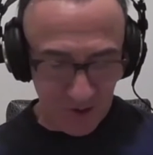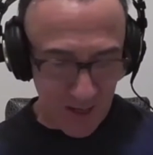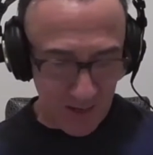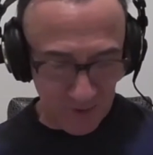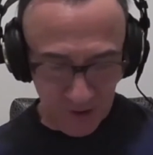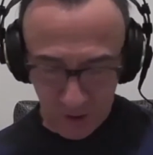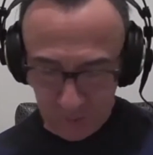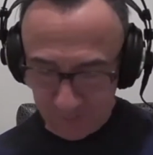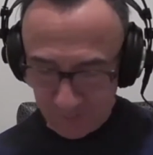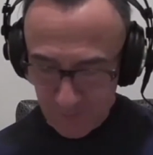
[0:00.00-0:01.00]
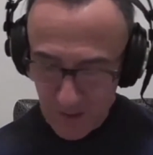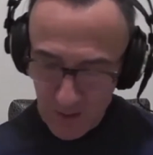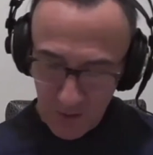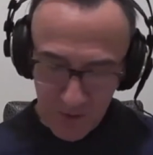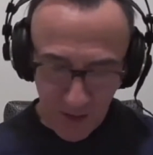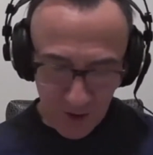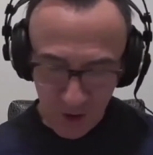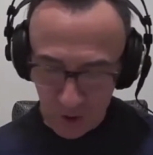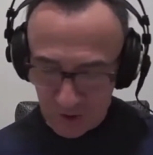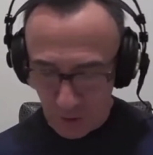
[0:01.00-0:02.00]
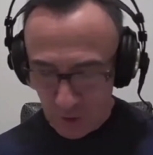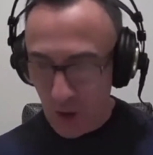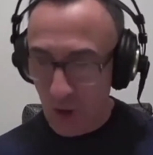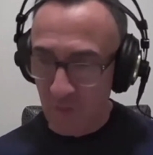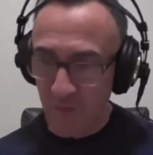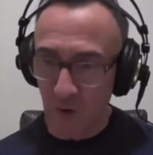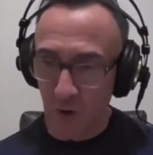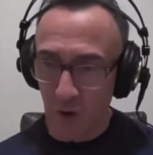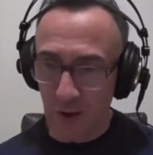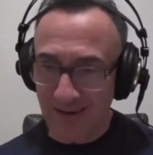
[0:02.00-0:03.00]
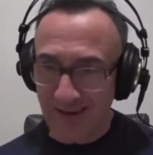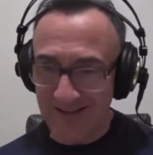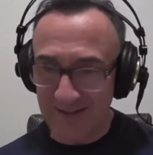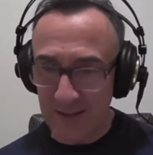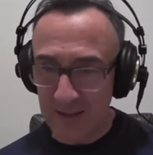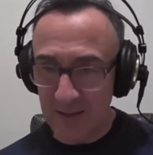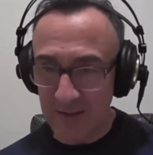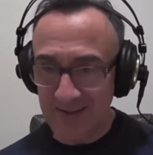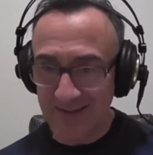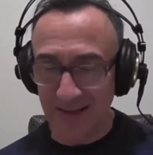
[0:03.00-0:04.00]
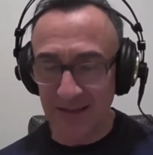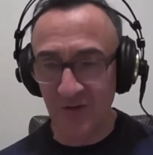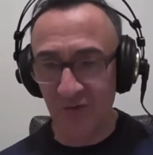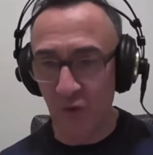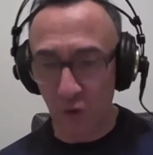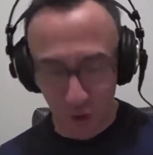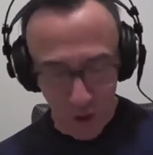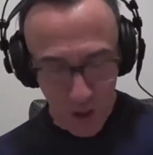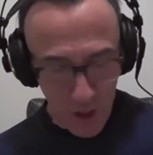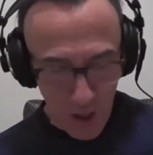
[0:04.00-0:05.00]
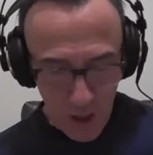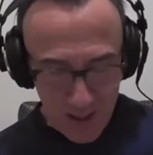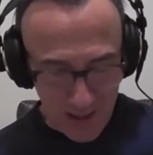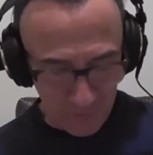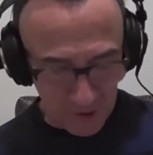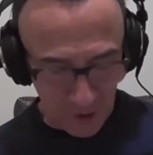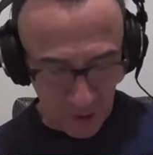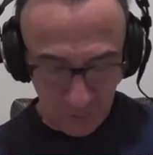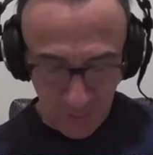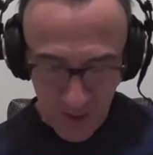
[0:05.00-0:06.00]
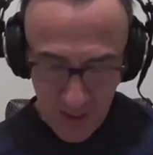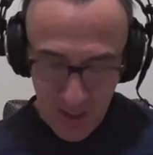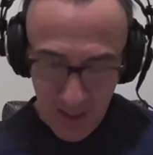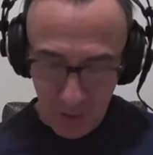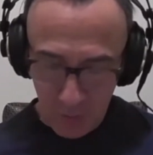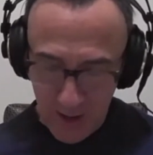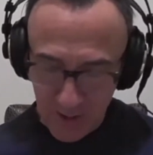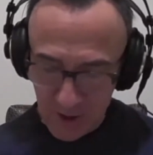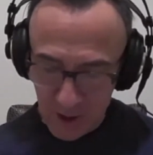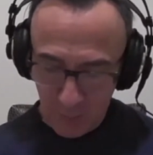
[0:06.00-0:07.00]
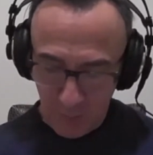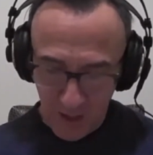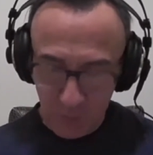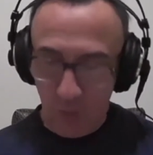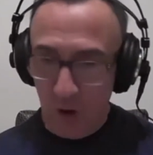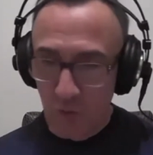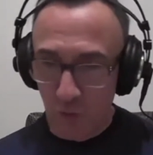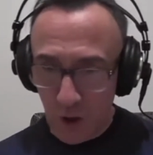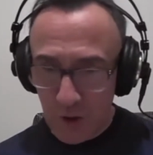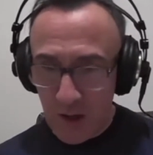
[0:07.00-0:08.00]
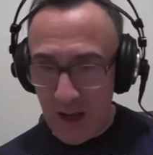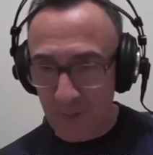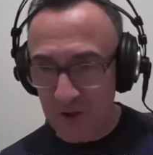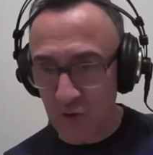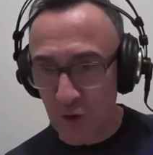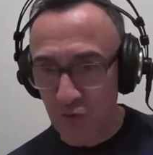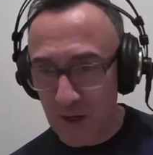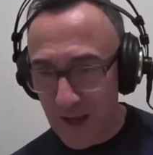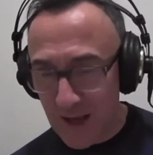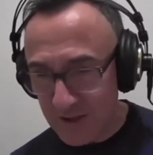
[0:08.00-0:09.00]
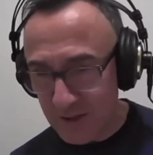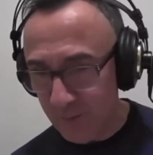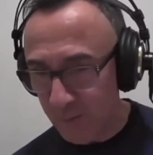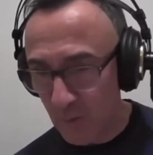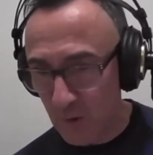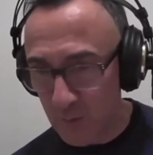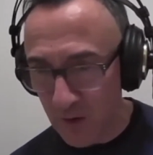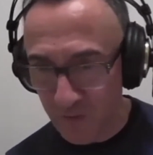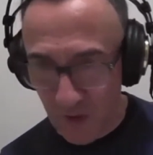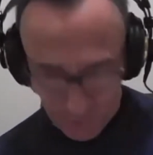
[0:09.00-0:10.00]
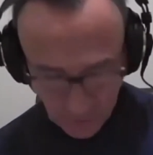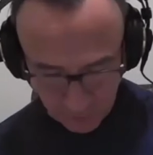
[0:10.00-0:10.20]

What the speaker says: Everton, 9 shots on goal for Leicester, 6 for Everton. It ended up being 1-1. James Rodriguez, one of my favourite